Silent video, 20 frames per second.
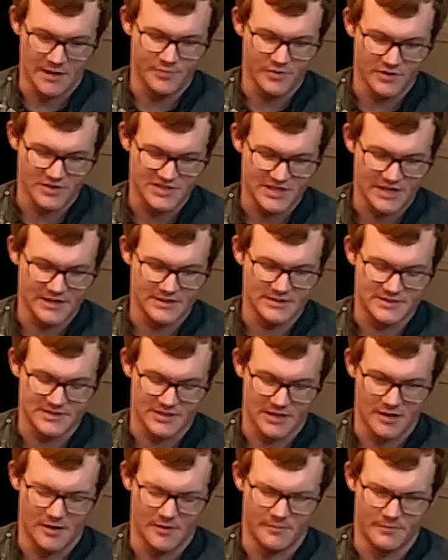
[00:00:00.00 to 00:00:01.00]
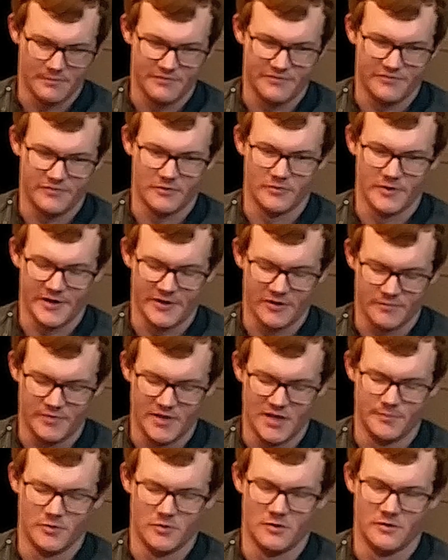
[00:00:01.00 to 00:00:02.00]
10% for regular
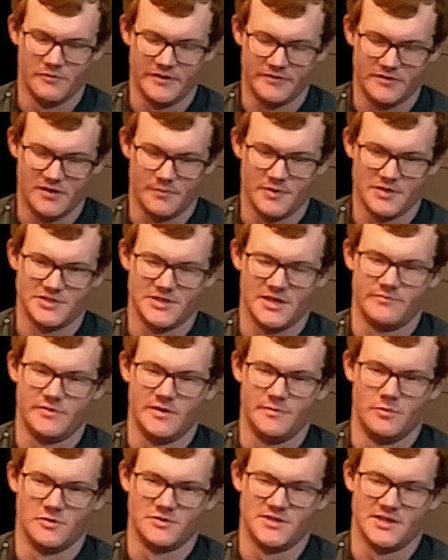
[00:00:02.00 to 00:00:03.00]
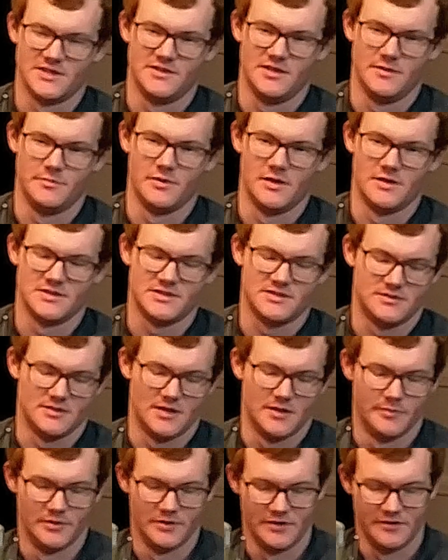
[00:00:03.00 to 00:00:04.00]
people, 50% people 60 plus,
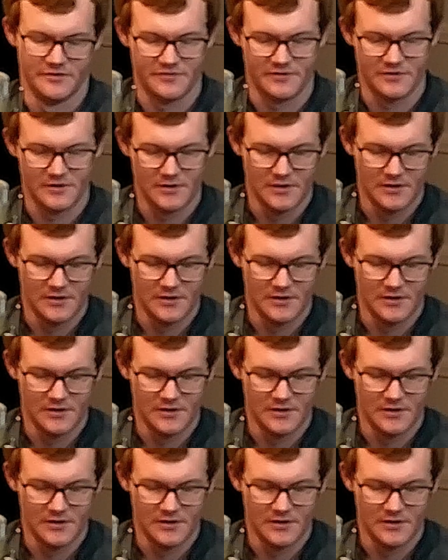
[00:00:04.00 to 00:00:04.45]
I believe.